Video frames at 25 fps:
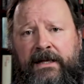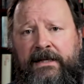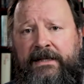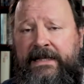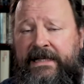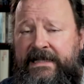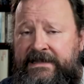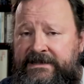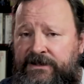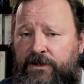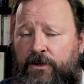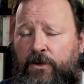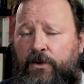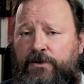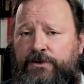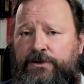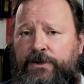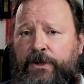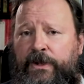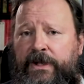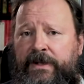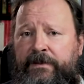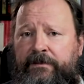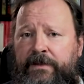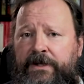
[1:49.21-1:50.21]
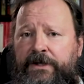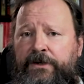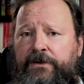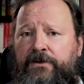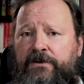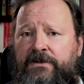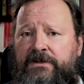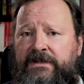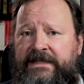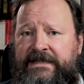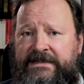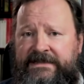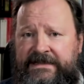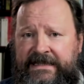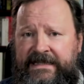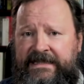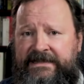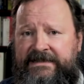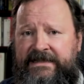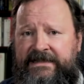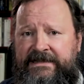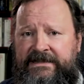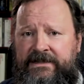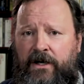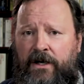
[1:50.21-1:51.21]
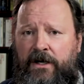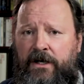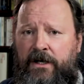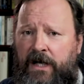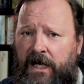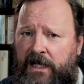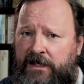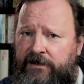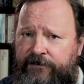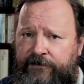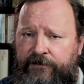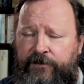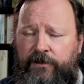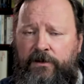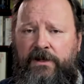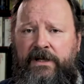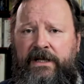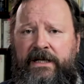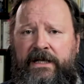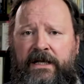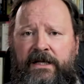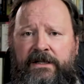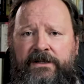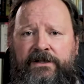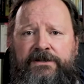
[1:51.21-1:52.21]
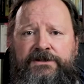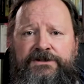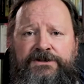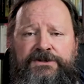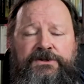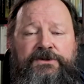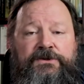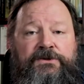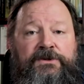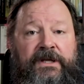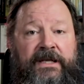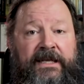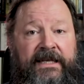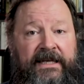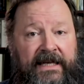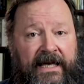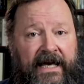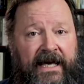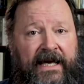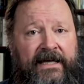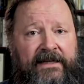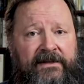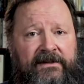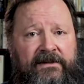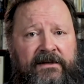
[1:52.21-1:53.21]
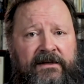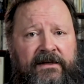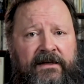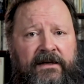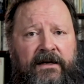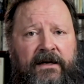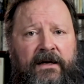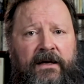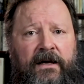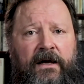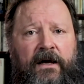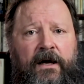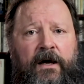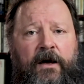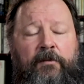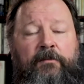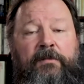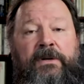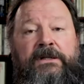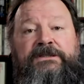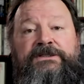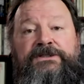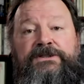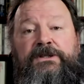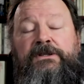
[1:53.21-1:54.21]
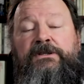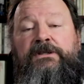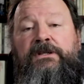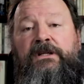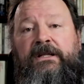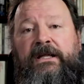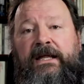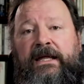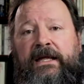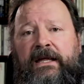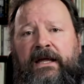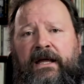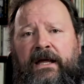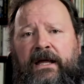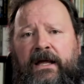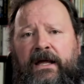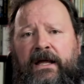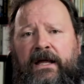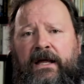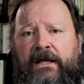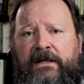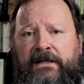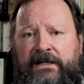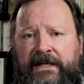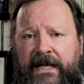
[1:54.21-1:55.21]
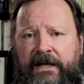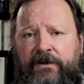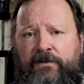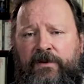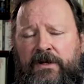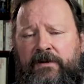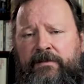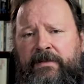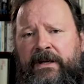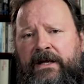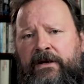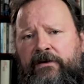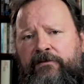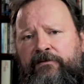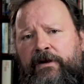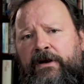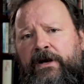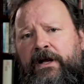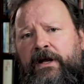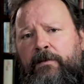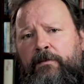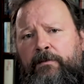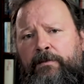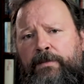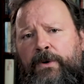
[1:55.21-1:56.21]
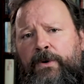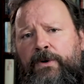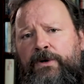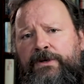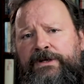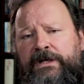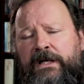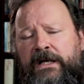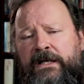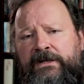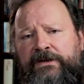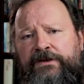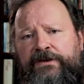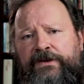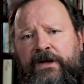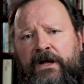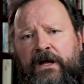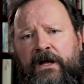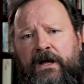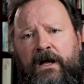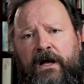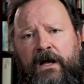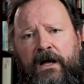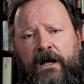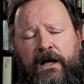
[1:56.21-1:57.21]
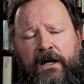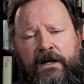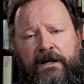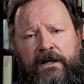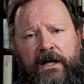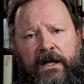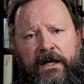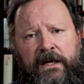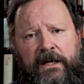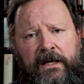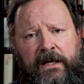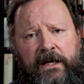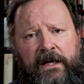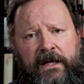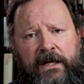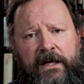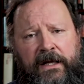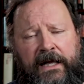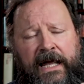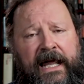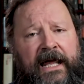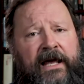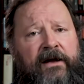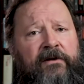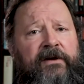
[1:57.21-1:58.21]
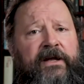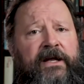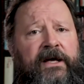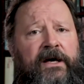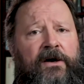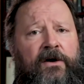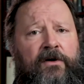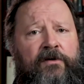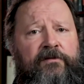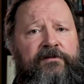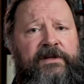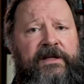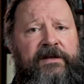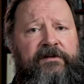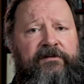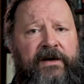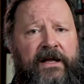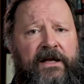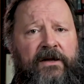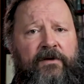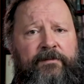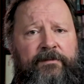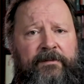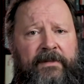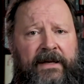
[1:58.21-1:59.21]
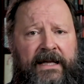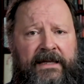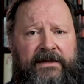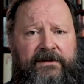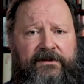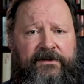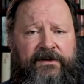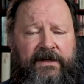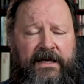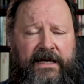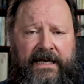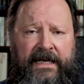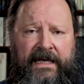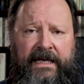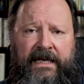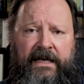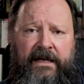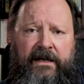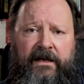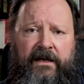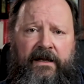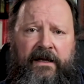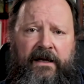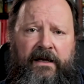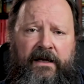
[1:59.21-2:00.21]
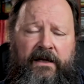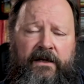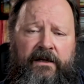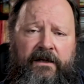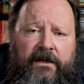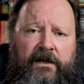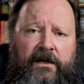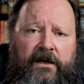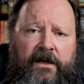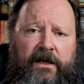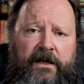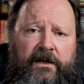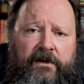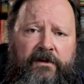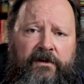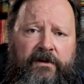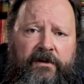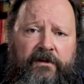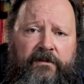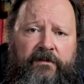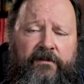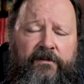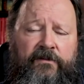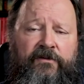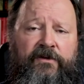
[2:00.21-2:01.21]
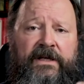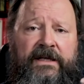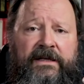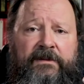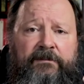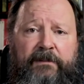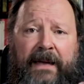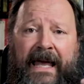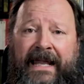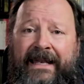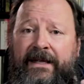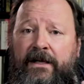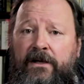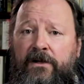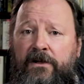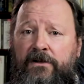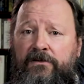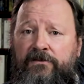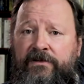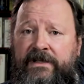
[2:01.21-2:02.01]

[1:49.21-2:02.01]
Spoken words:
these autoimmune diseases are not fully understood yet, but certainly they will be a very important area of development in medical